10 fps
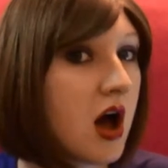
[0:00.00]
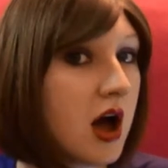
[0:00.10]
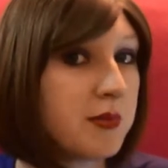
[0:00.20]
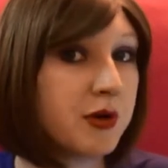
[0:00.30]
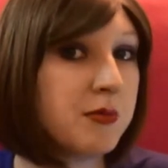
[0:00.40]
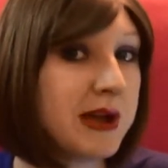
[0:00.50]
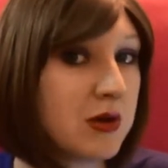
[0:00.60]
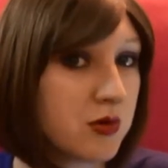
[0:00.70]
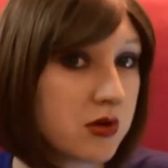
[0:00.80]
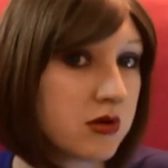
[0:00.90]
I put my
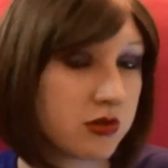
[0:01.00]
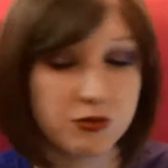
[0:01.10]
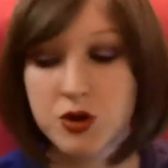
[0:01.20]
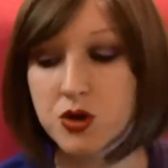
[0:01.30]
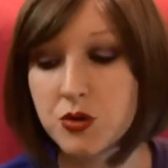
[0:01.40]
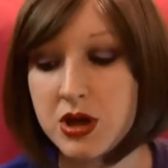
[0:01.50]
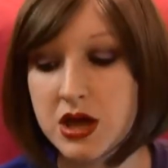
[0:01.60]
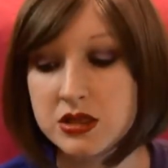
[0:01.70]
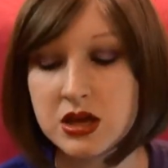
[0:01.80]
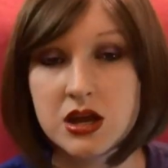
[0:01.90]
order through
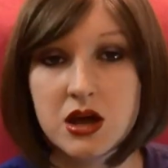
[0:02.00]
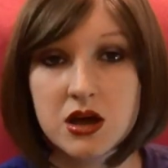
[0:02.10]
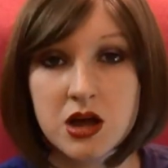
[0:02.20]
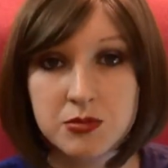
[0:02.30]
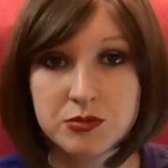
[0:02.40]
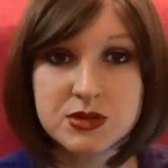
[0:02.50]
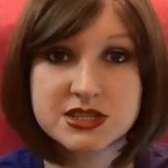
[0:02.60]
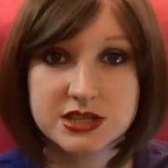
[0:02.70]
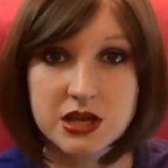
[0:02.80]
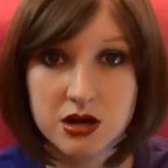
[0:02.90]
and then a couple
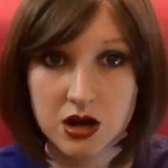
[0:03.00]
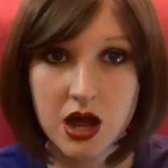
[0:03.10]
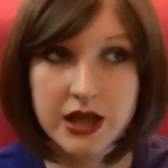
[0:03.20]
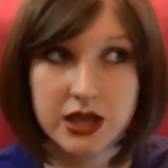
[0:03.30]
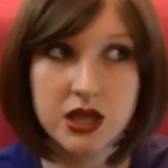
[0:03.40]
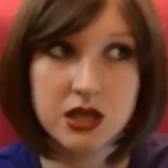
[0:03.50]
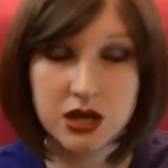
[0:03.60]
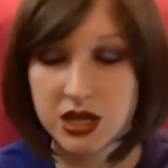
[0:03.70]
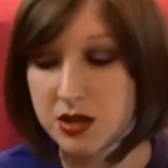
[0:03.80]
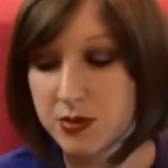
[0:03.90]
minutes later I get
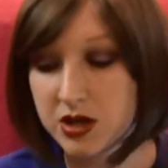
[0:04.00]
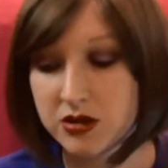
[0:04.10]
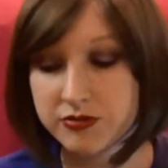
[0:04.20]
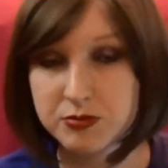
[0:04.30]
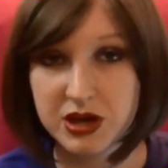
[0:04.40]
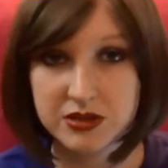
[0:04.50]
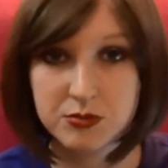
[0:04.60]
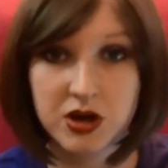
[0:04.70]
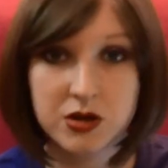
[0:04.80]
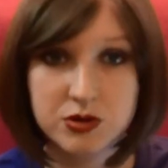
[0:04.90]
an email from Bath
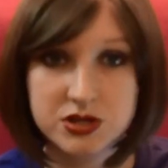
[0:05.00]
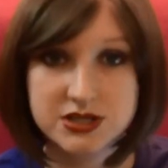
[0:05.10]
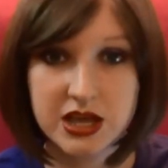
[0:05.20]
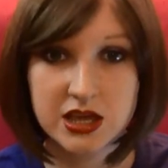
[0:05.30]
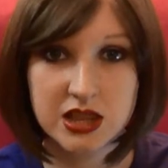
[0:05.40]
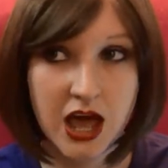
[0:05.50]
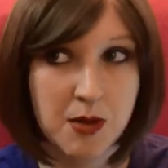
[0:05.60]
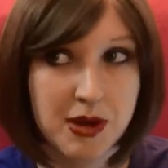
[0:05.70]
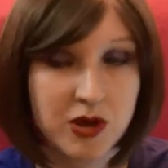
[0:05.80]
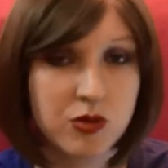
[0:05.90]
& Body Works saying
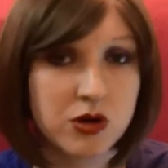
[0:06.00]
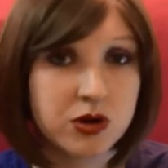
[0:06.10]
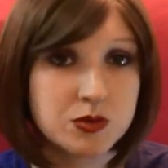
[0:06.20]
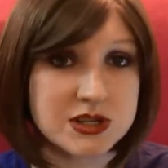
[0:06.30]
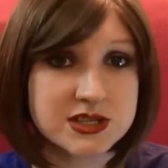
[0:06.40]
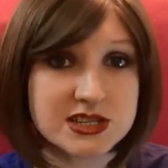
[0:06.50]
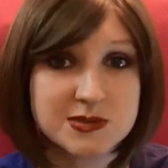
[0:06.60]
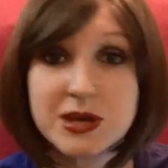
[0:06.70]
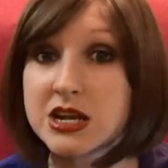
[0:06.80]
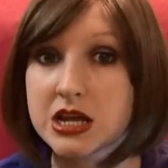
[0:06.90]
that my order was
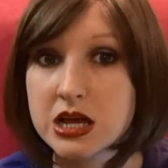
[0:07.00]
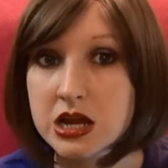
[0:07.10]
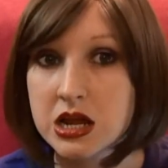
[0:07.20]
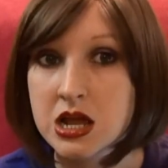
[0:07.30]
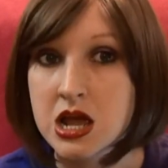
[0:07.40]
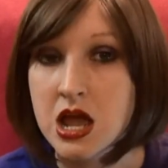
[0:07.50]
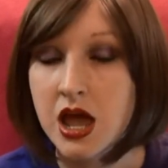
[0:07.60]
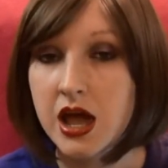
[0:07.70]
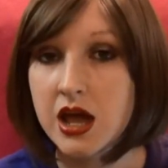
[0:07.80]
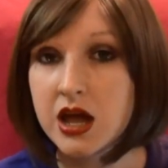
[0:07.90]
suspended
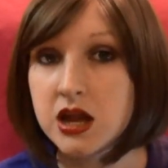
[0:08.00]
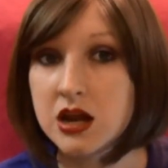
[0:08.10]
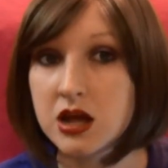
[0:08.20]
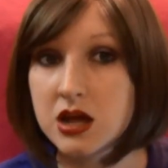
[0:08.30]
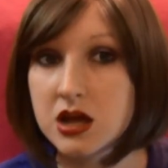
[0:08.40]
and